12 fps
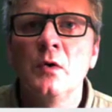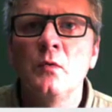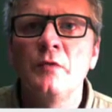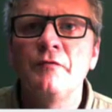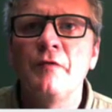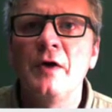
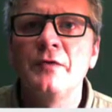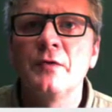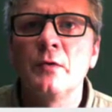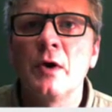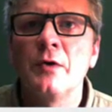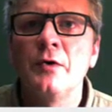we find
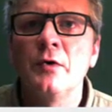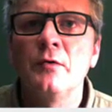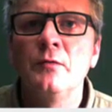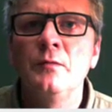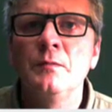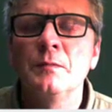there are
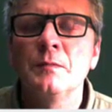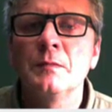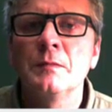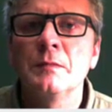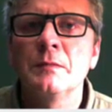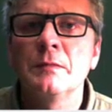no
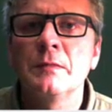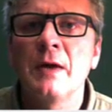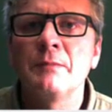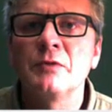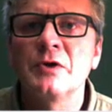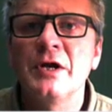
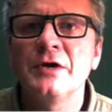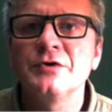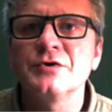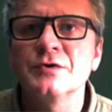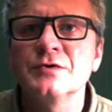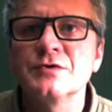
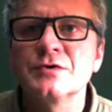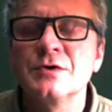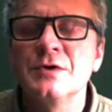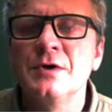applications.